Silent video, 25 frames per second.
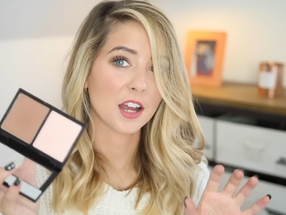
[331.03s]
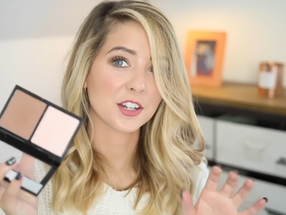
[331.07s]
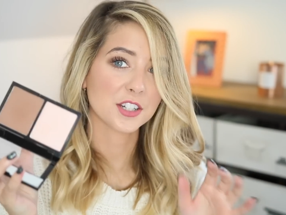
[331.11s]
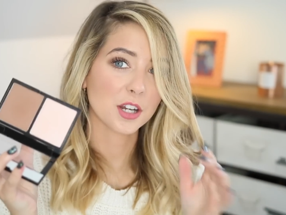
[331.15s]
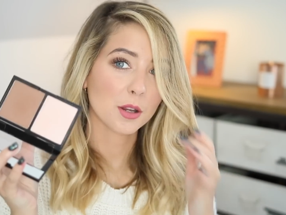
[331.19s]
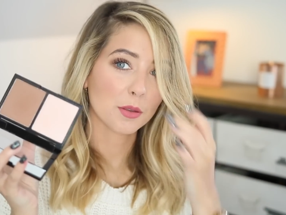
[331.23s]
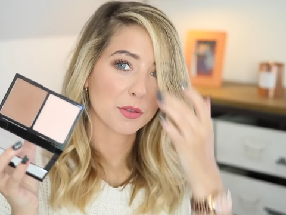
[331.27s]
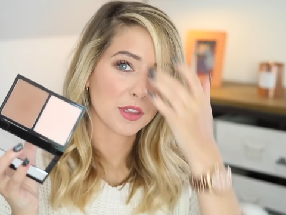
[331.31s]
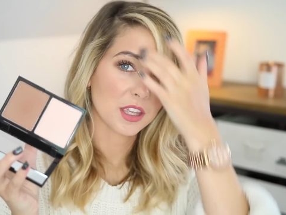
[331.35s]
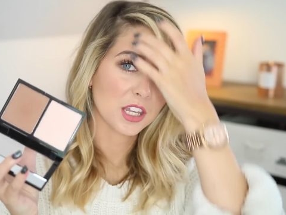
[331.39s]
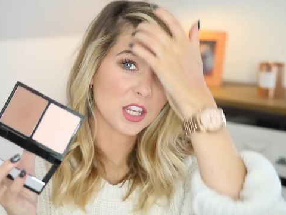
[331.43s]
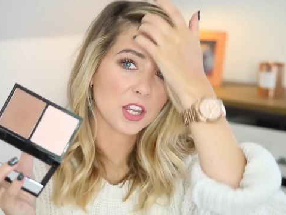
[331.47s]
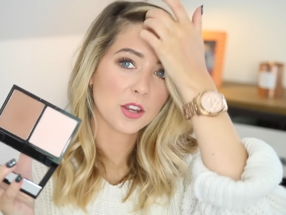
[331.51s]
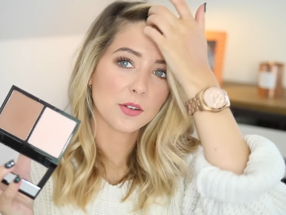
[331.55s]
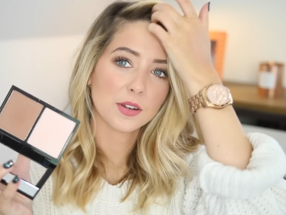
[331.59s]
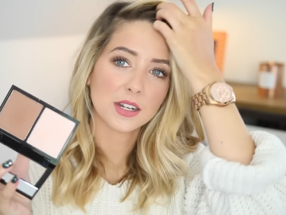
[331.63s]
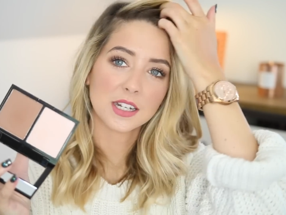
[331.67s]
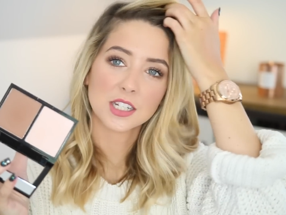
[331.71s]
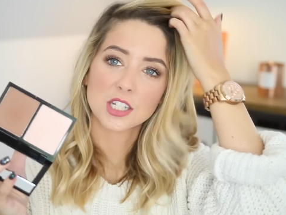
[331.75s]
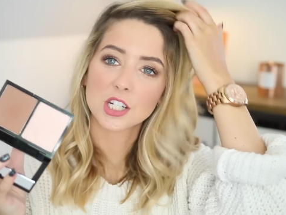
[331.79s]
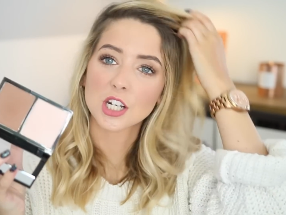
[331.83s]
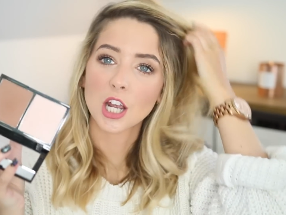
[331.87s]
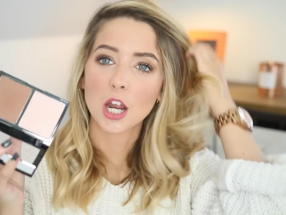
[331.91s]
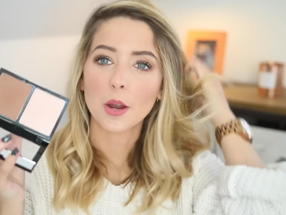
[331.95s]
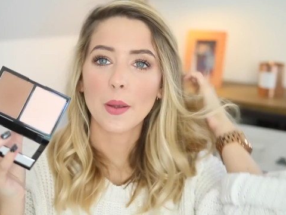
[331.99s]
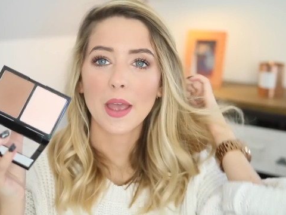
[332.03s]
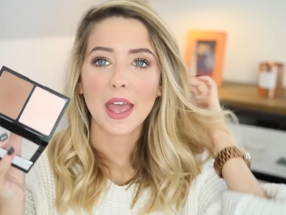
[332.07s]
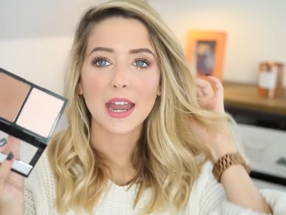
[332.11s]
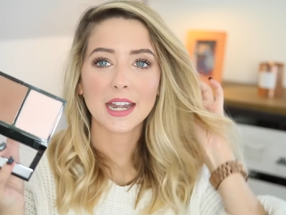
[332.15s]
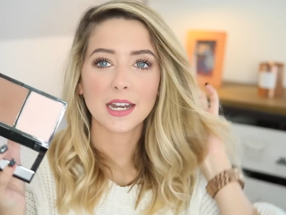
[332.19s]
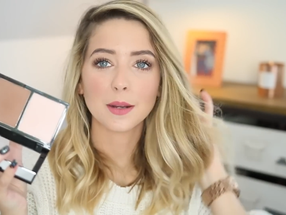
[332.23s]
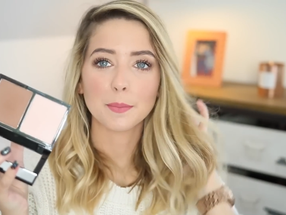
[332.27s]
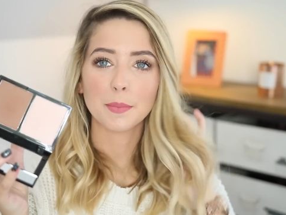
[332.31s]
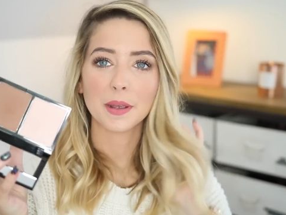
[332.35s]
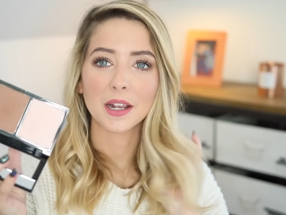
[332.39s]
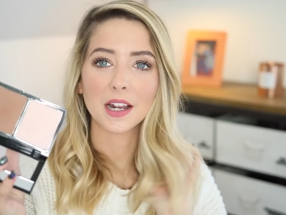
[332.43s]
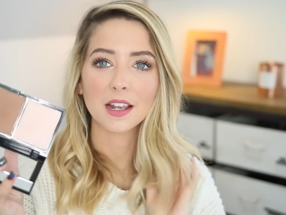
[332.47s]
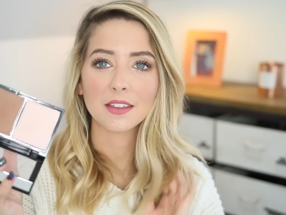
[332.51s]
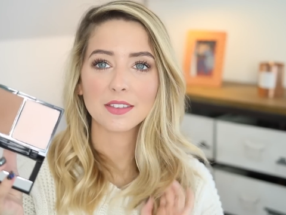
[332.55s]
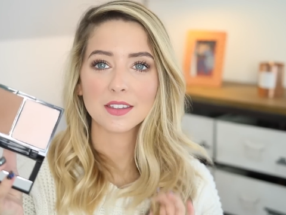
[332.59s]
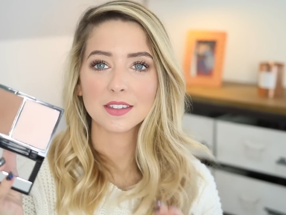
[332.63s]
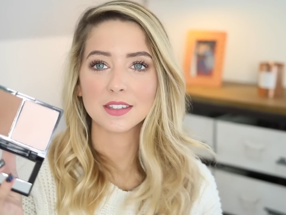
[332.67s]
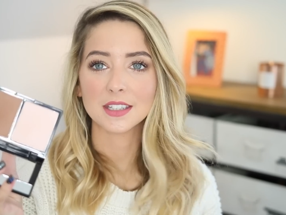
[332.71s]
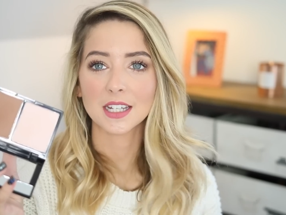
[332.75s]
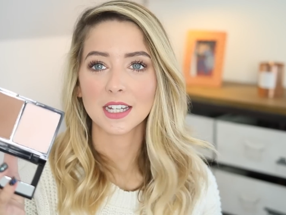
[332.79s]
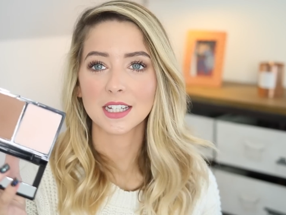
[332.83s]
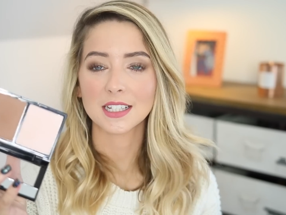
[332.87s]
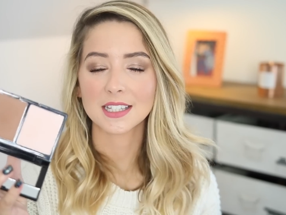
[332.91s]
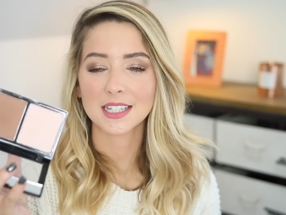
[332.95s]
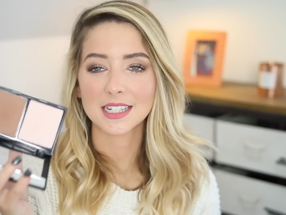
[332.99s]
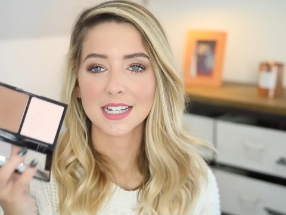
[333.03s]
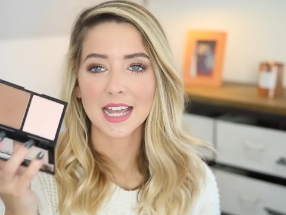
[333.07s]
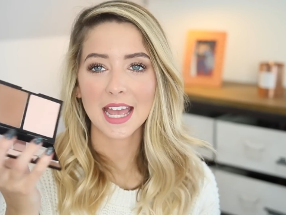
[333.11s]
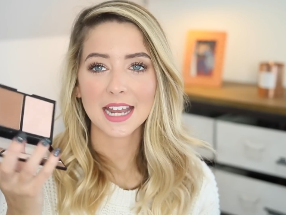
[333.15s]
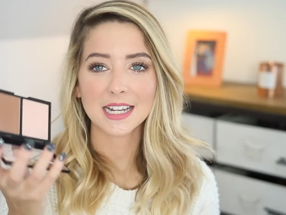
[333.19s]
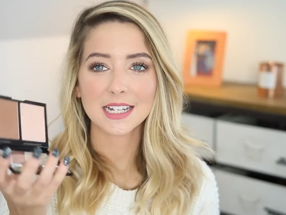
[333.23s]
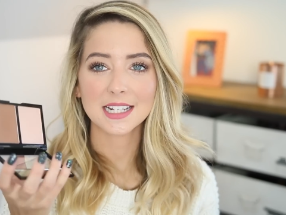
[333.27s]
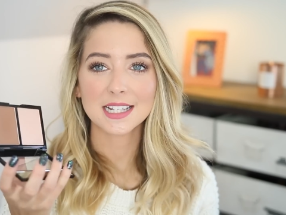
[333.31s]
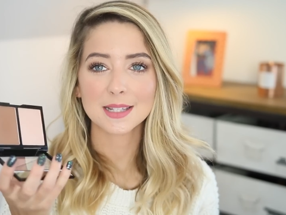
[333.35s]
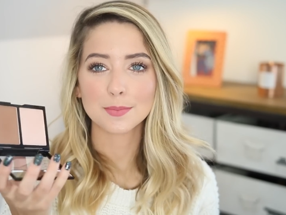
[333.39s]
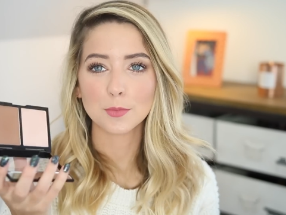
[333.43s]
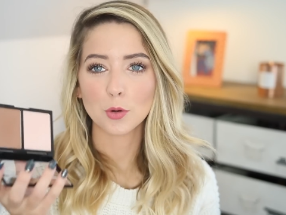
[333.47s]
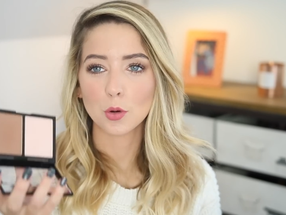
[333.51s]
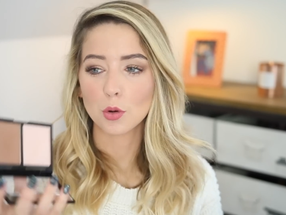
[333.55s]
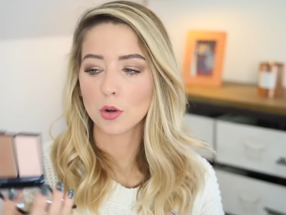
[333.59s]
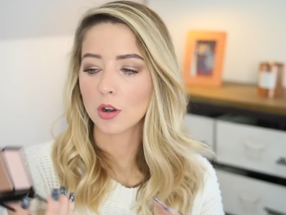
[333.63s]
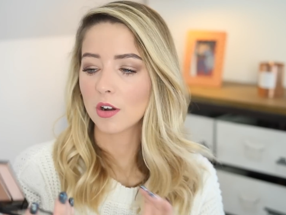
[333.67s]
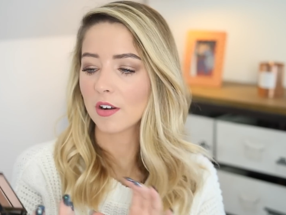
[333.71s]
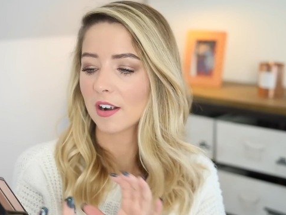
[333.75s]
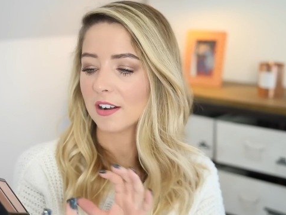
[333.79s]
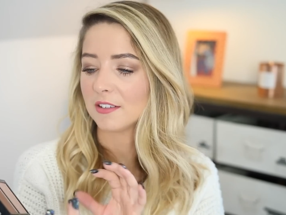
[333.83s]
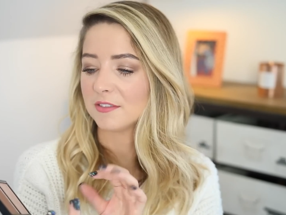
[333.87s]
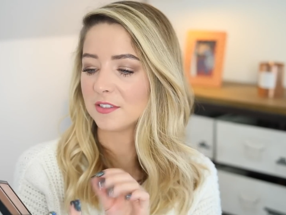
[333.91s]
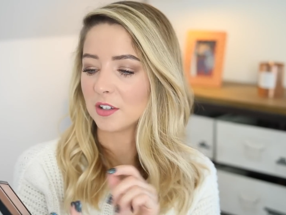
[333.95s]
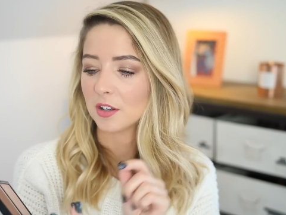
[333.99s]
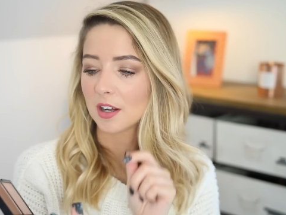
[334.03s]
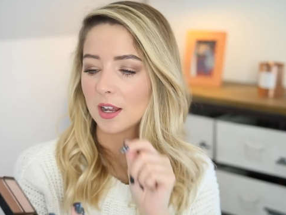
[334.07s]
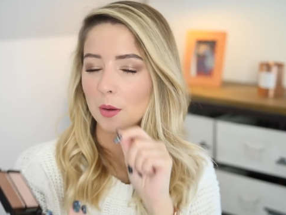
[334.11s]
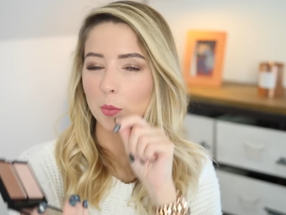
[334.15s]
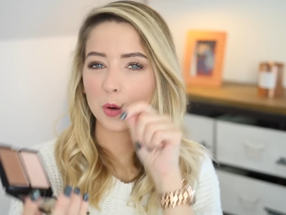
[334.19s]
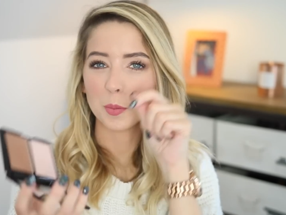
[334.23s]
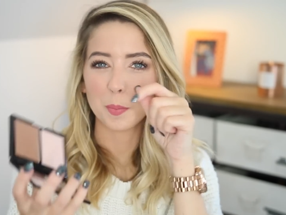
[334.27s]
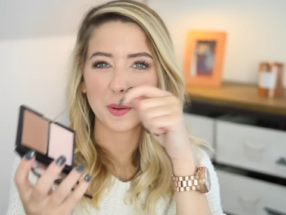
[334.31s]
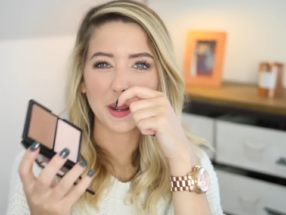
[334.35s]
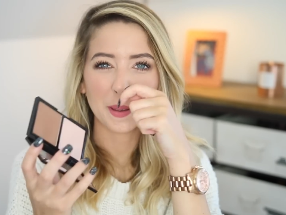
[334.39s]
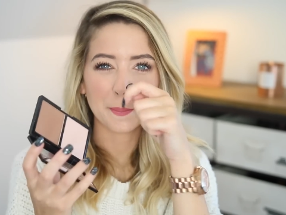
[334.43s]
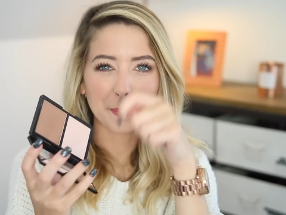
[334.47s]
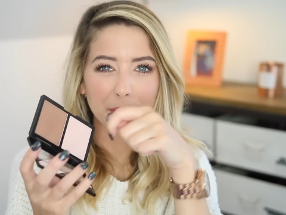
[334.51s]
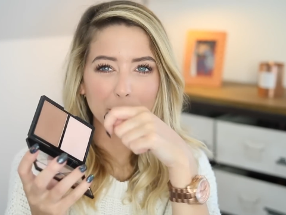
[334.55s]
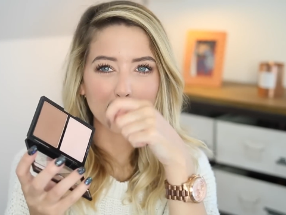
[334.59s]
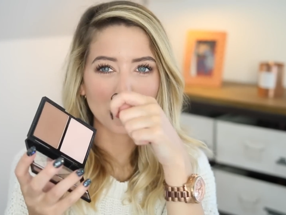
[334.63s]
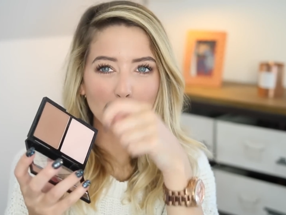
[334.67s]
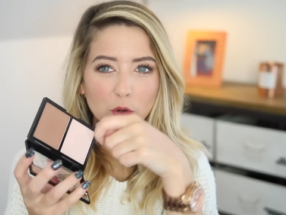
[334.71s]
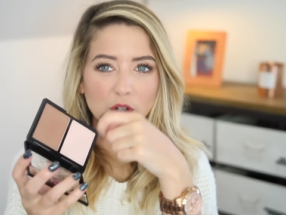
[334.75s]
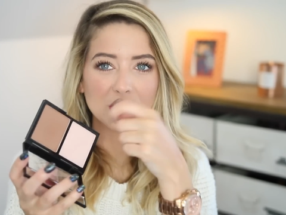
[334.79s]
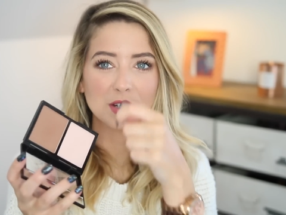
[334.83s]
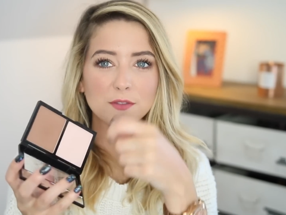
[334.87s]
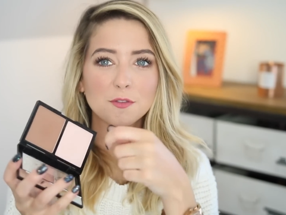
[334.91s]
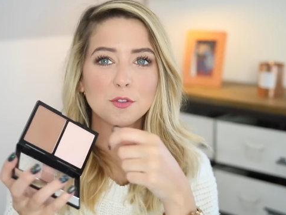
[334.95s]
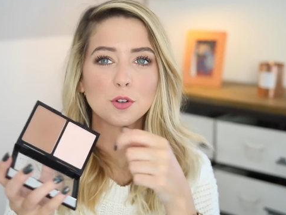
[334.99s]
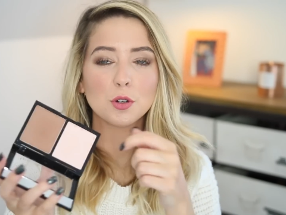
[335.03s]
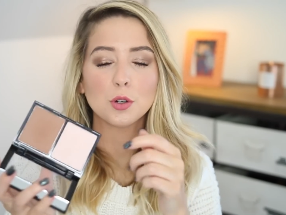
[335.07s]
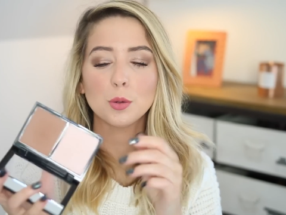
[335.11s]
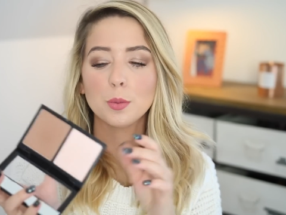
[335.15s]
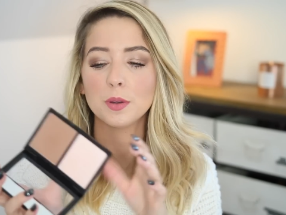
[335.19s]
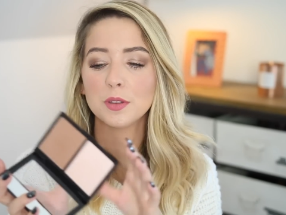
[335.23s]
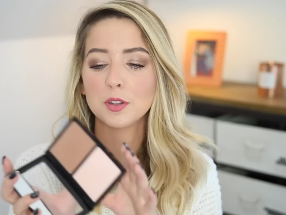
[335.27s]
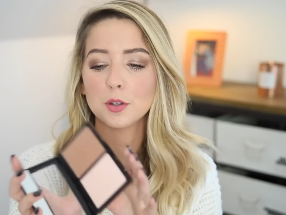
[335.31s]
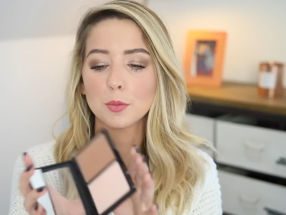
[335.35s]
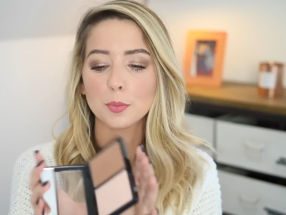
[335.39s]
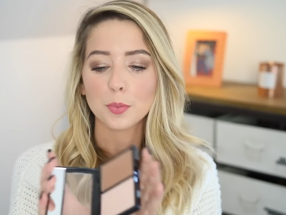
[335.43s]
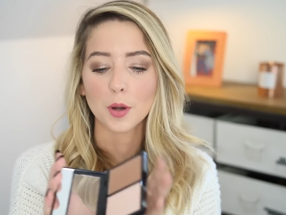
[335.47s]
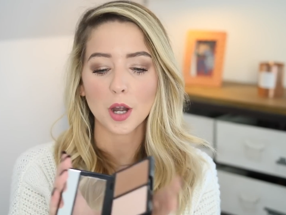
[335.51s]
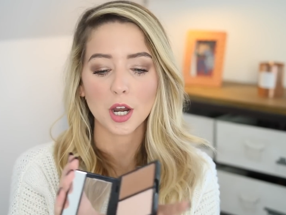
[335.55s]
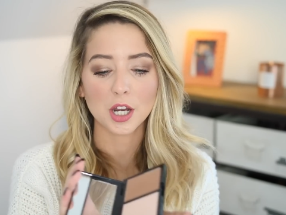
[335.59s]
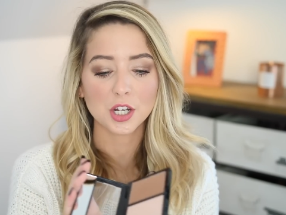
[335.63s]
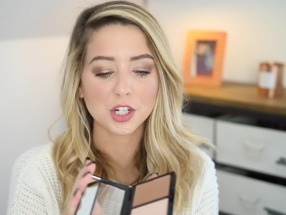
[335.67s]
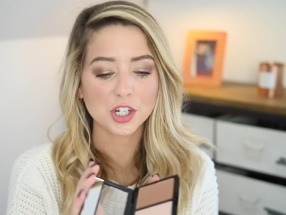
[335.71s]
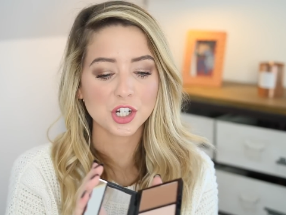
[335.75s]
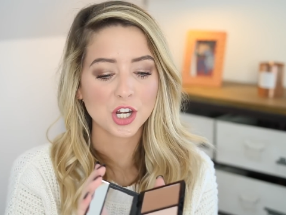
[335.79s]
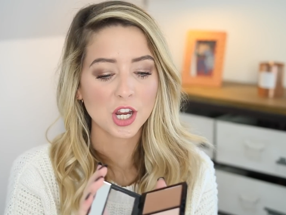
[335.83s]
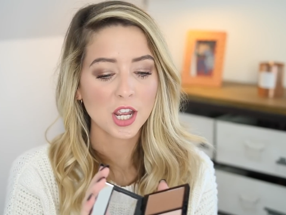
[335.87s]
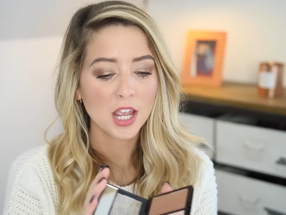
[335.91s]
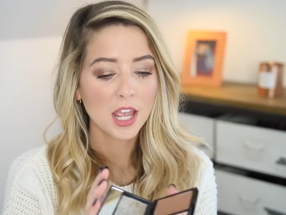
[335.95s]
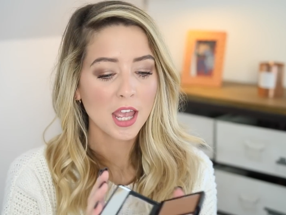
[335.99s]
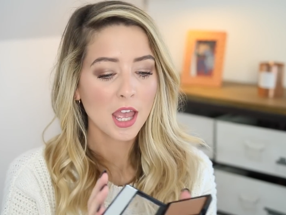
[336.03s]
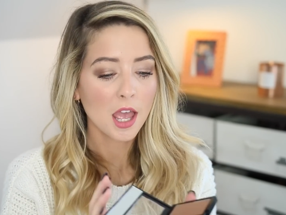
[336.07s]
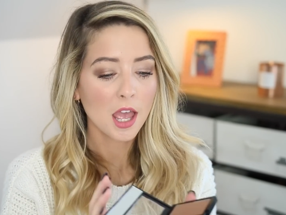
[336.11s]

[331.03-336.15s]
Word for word: I don't think you need to go any bigger than this, and any smaller I feel like would be a bit more difficult with your brush.